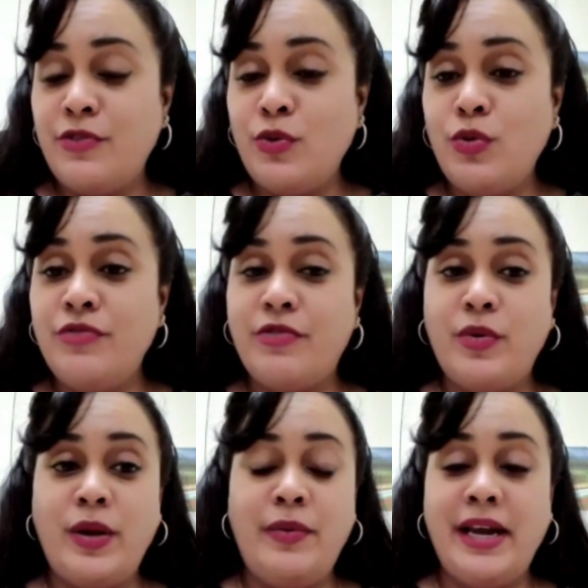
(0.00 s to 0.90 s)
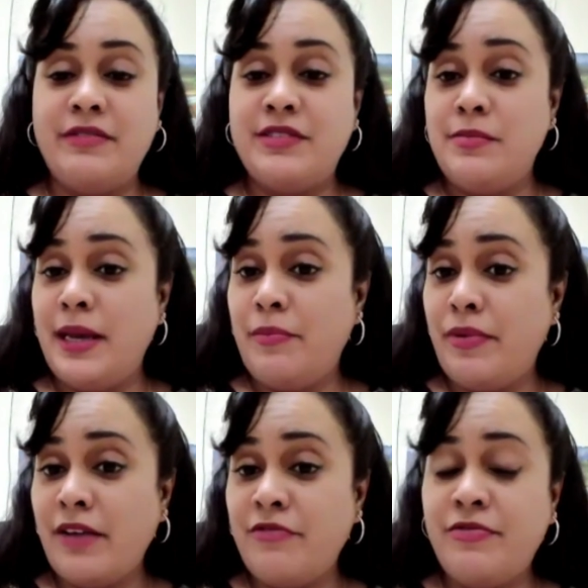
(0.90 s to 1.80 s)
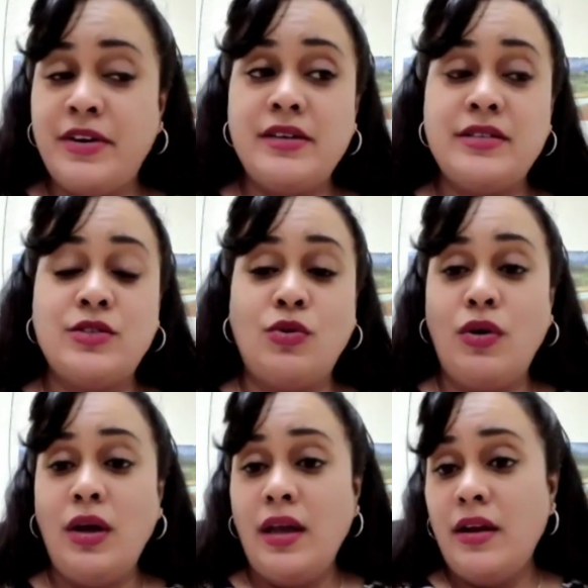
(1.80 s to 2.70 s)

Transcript: food for when we have to make breakfast or